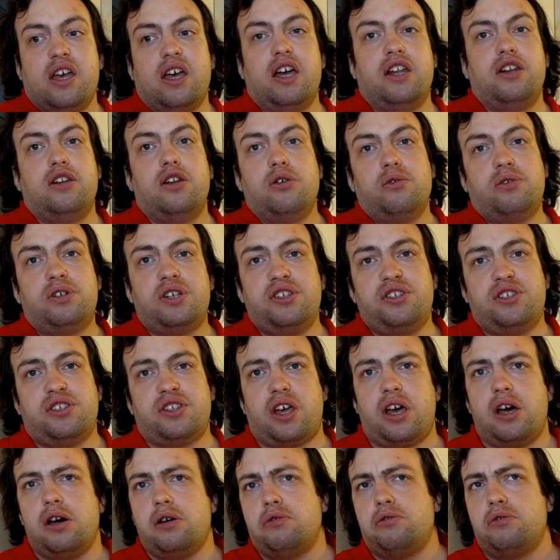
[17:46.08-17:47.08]
And notice
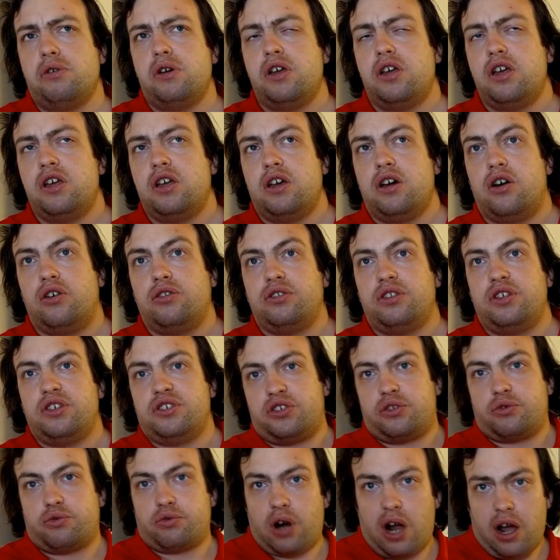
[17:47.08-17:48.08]
how on
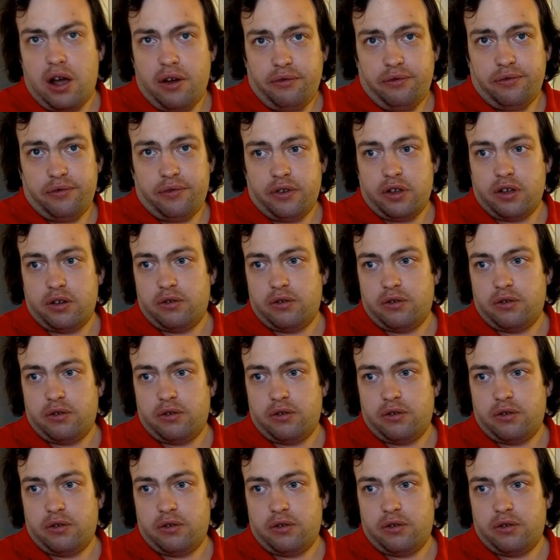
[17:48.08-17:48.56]
this graph,